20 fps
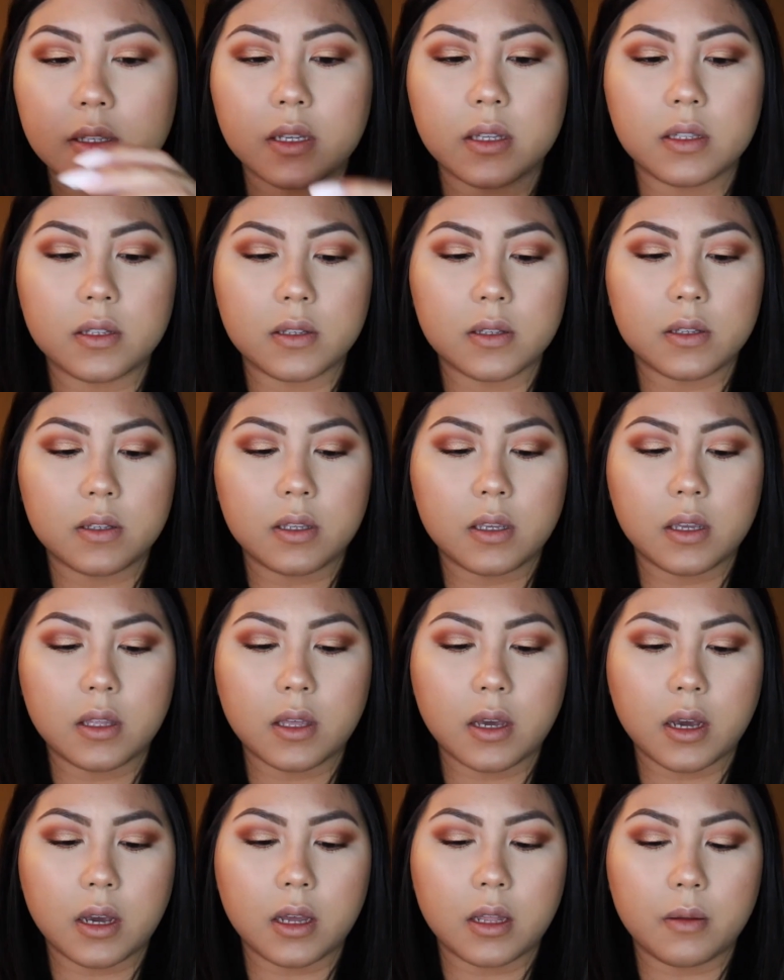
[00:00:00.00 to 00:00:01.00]
can see
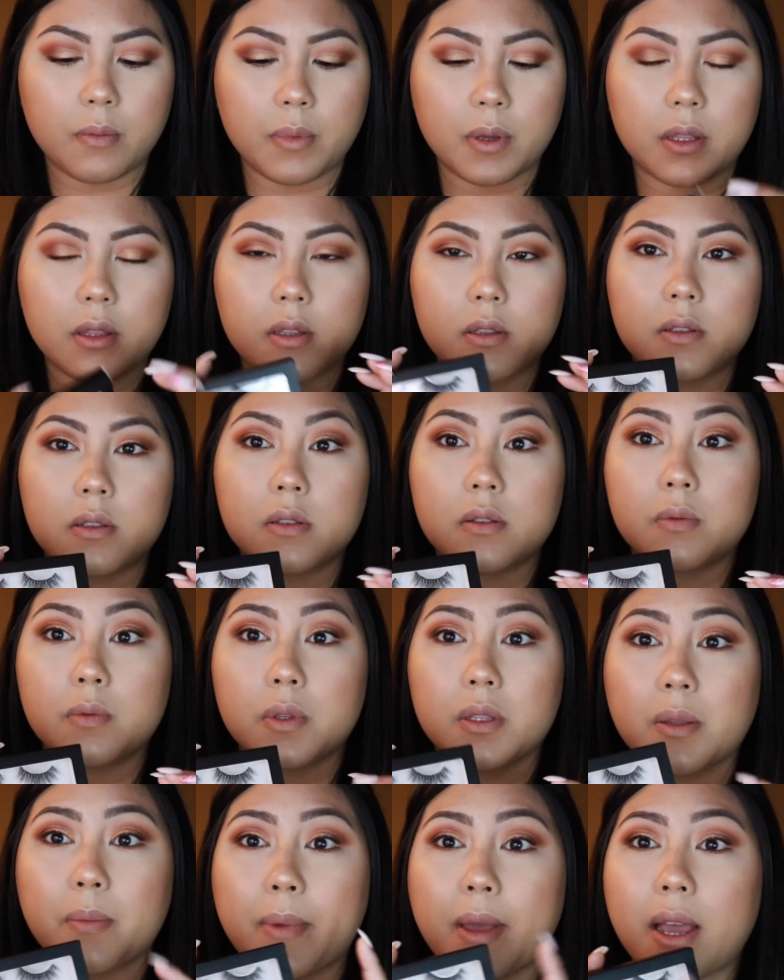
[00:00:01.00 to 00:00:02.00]
that, but this is
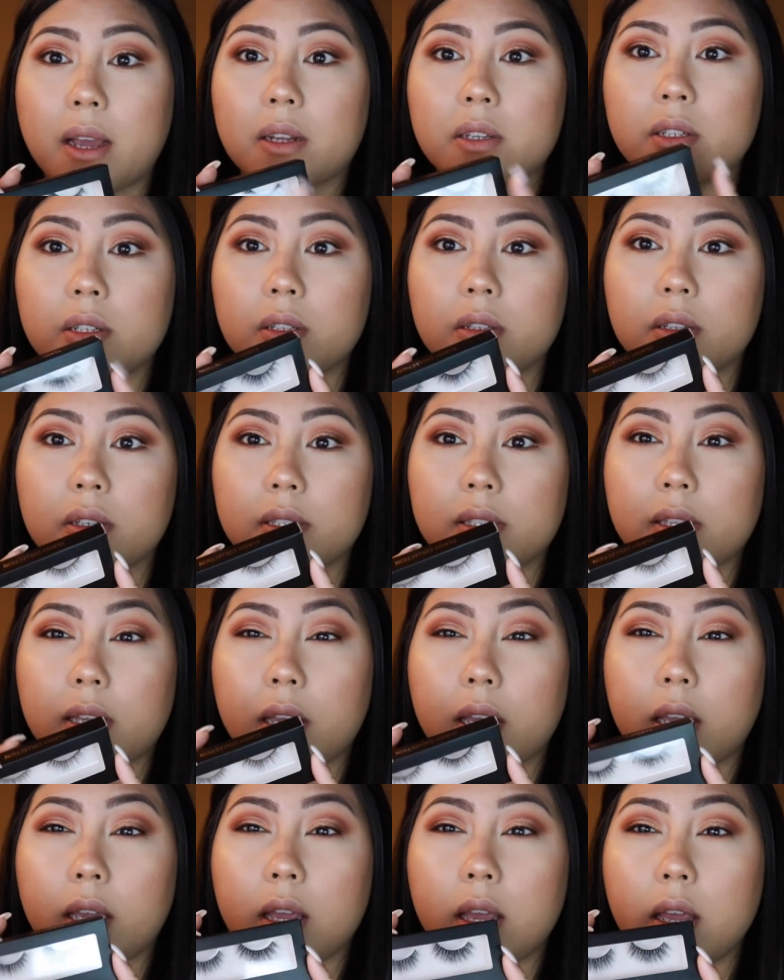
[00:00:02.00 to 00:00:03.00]
what the packaging looks
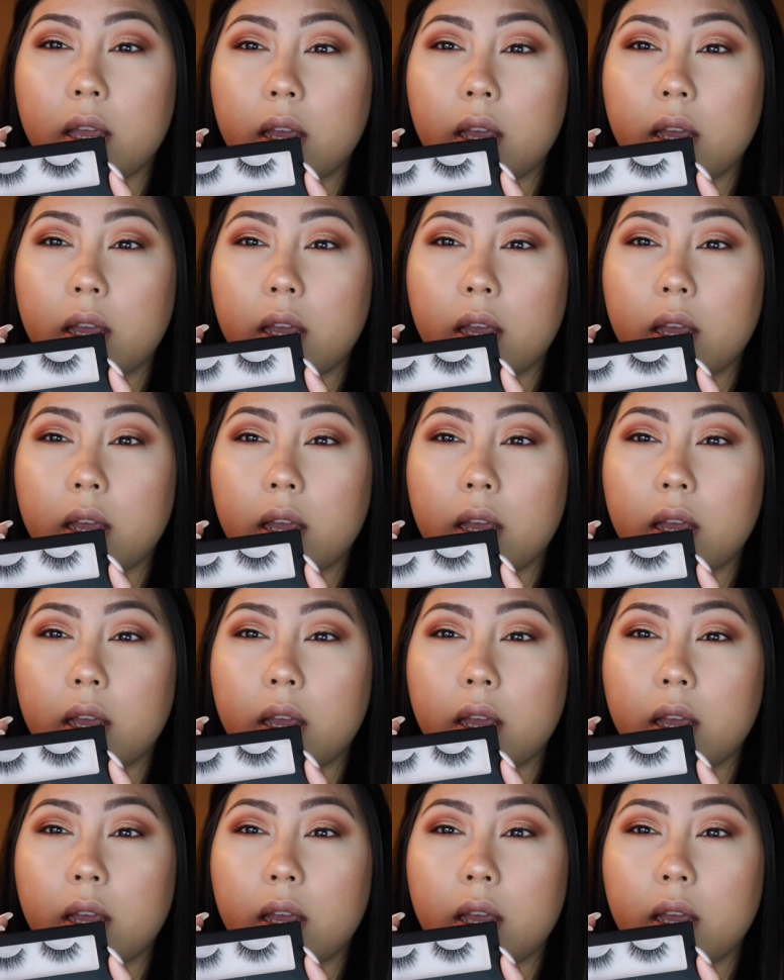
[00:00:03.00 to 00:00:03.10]
like.